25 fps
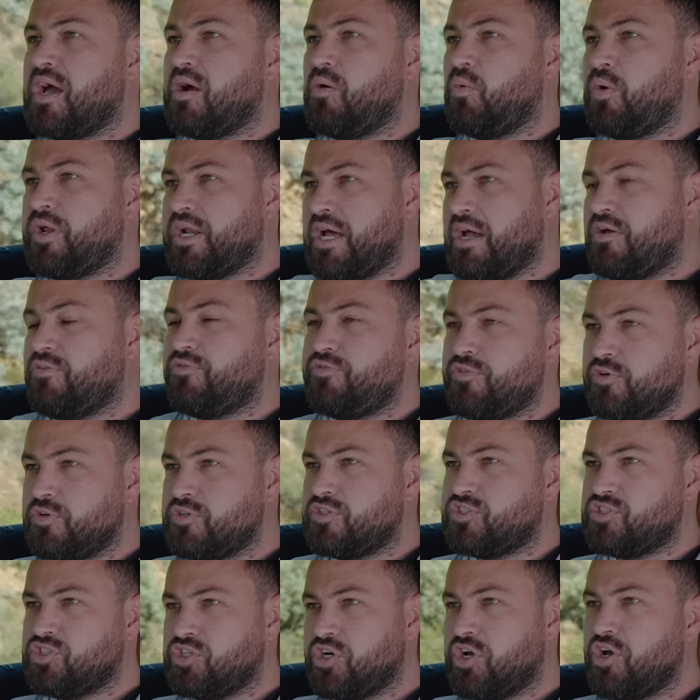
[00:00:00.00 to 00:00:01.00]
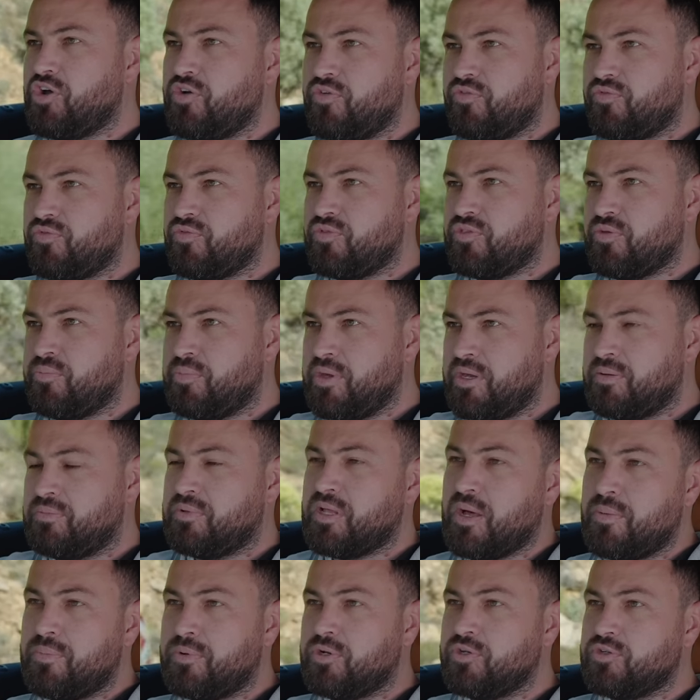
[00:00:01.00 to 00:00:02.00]
when I first drove the
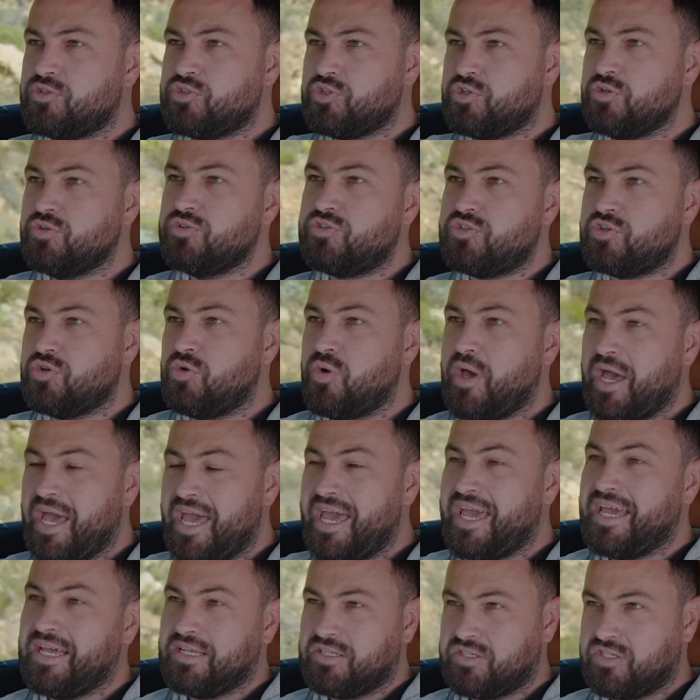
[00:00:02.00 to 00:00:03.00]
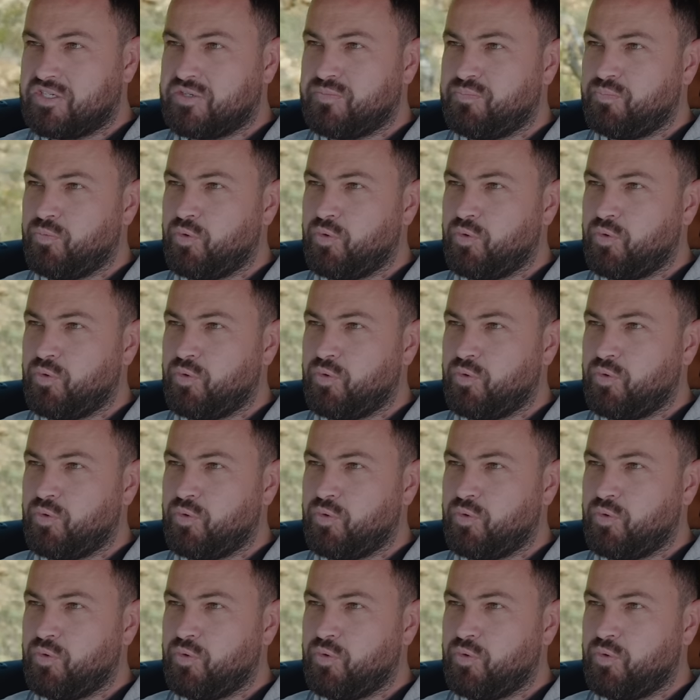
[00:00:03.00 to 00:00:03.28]
BMW 228,